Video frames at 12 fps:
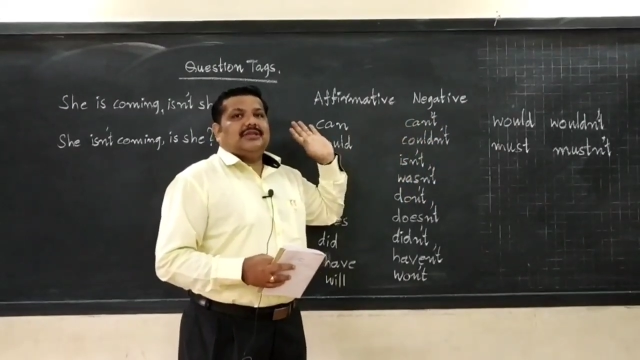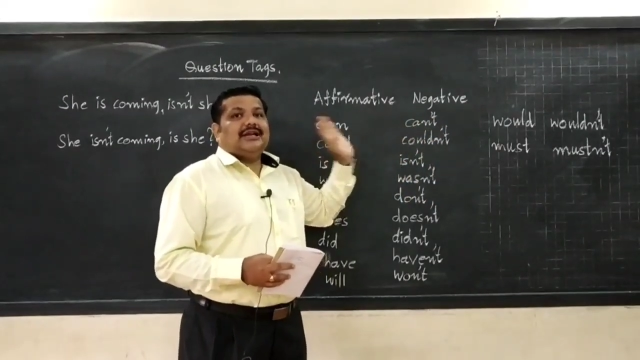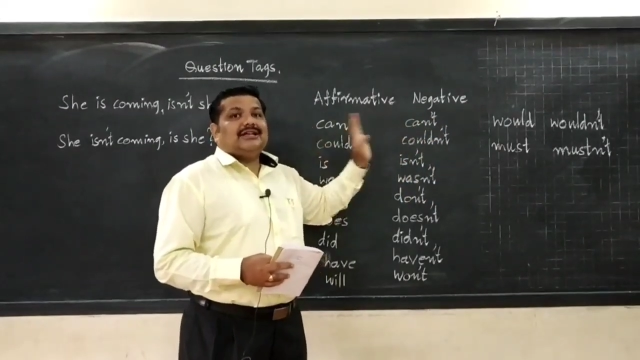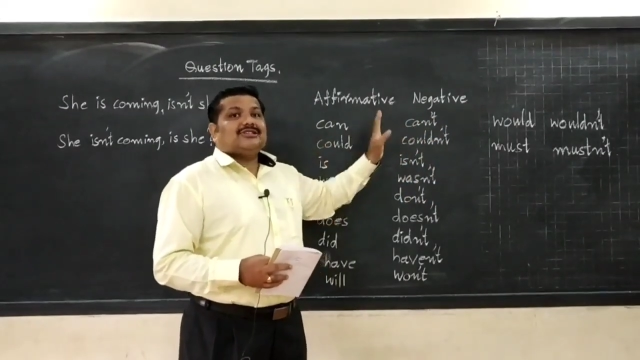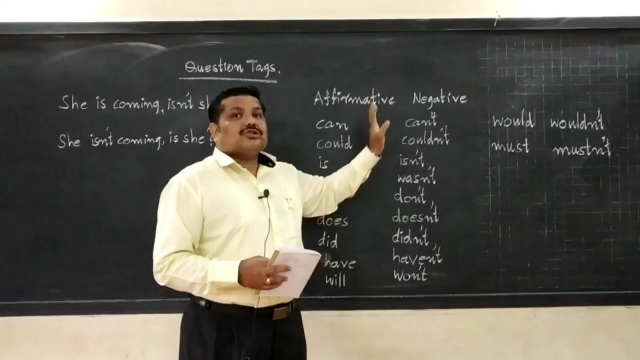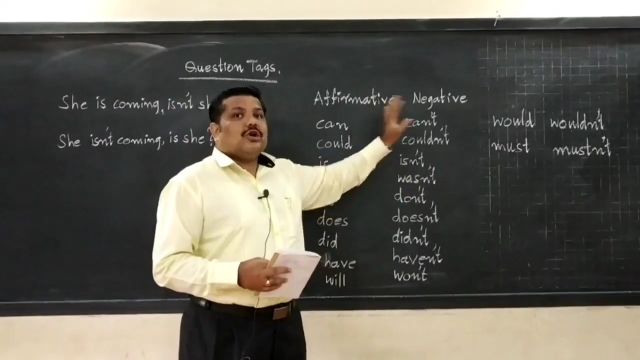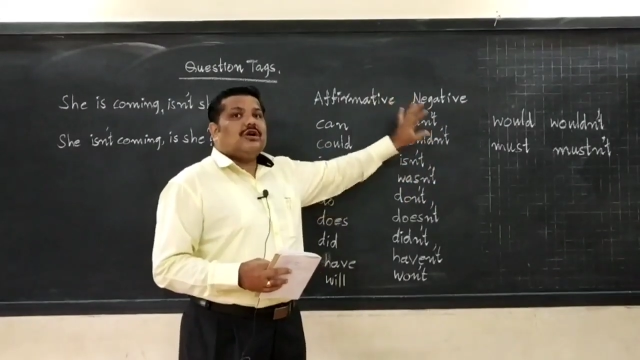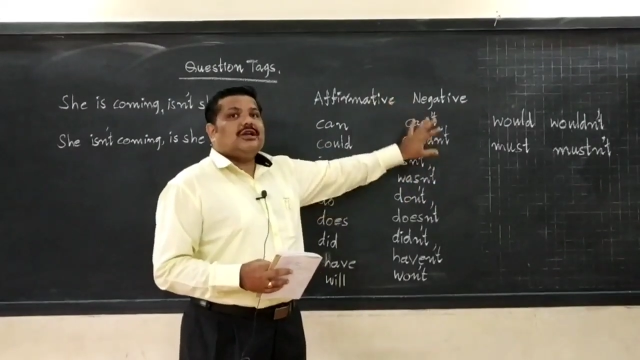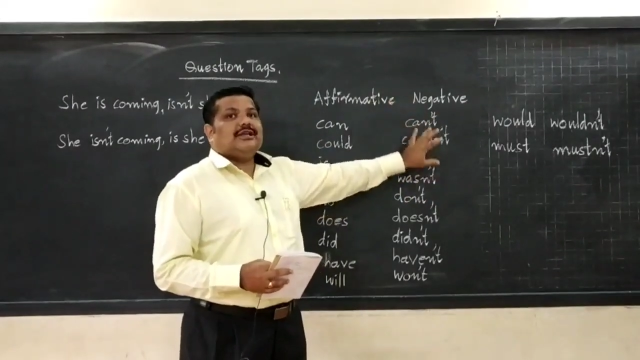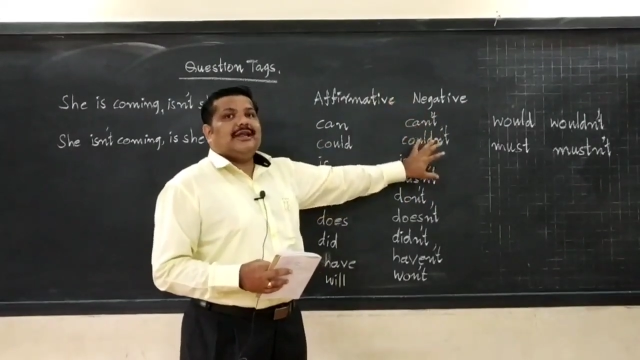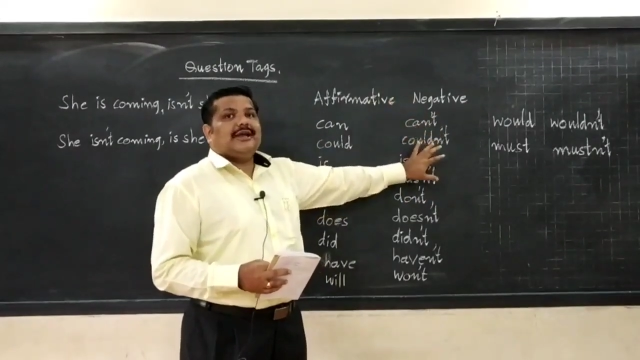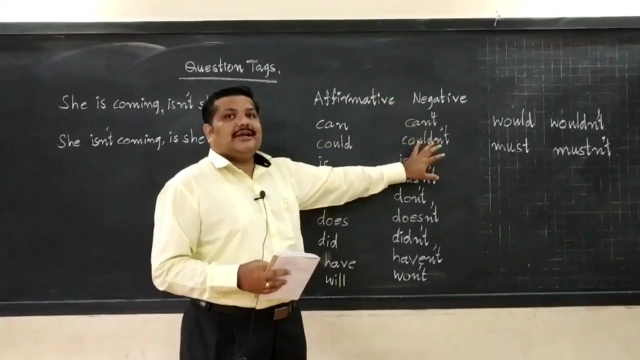That is not
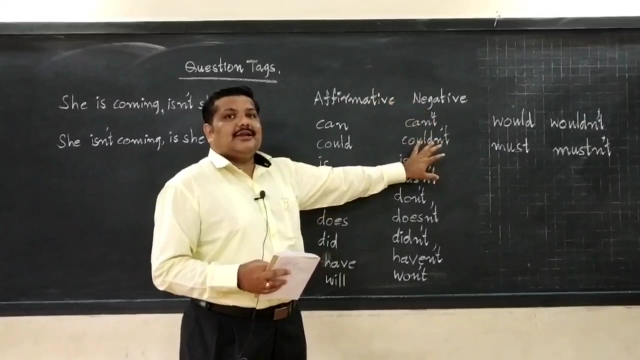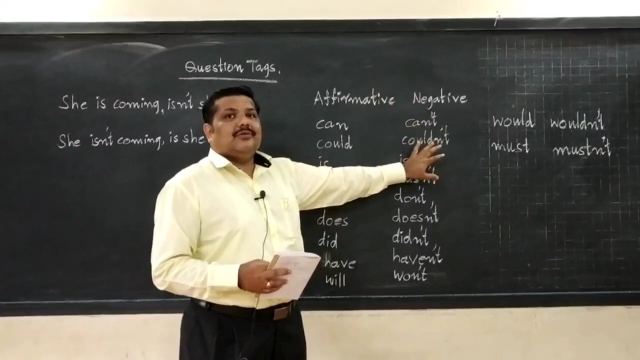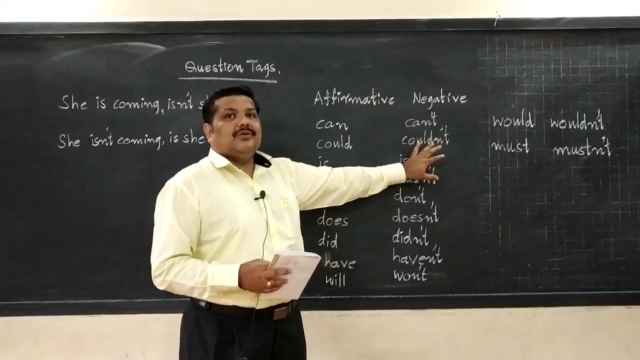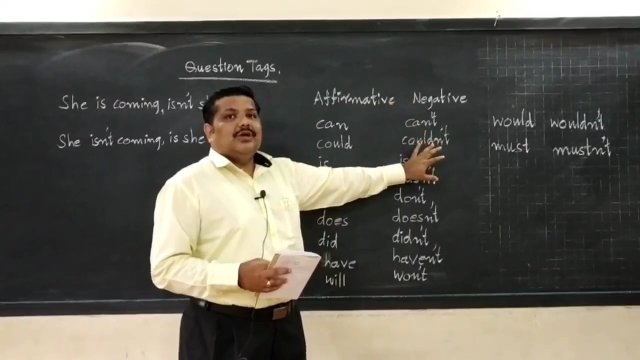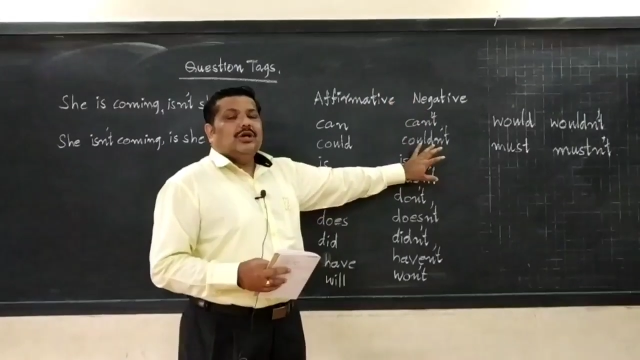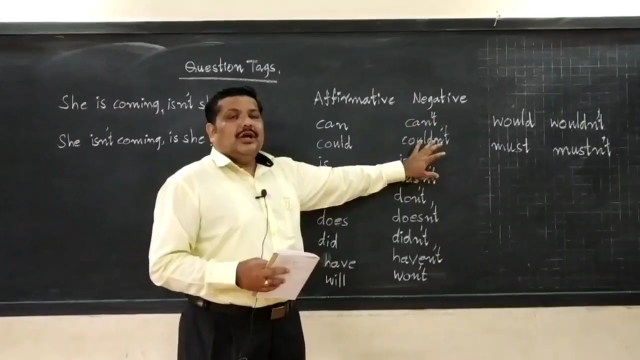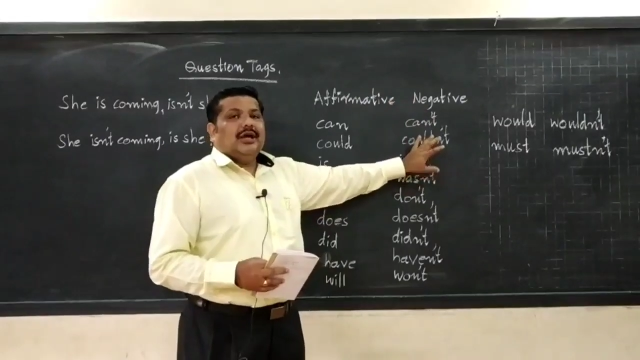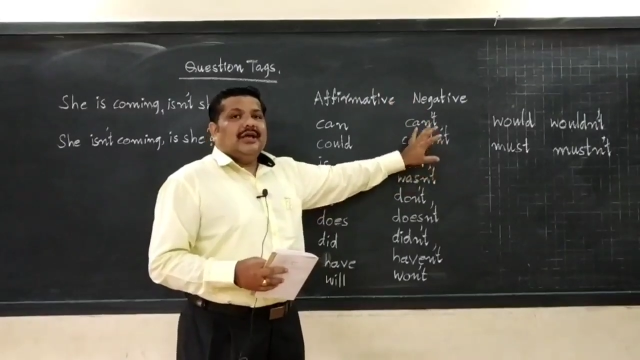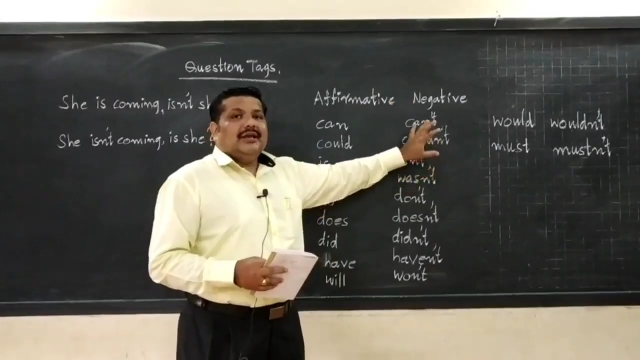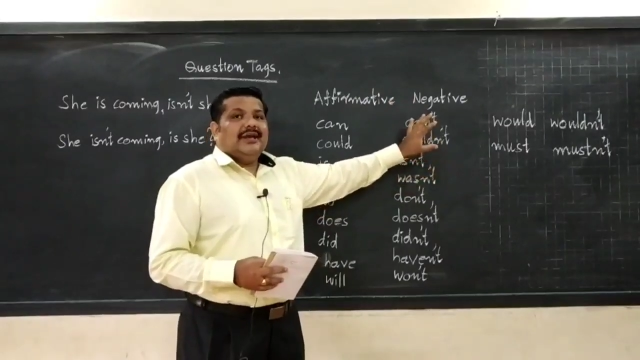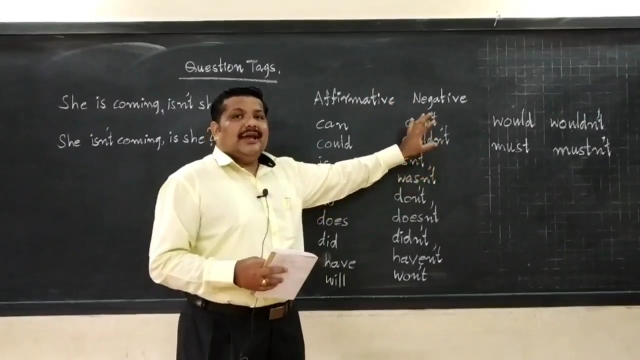a negative.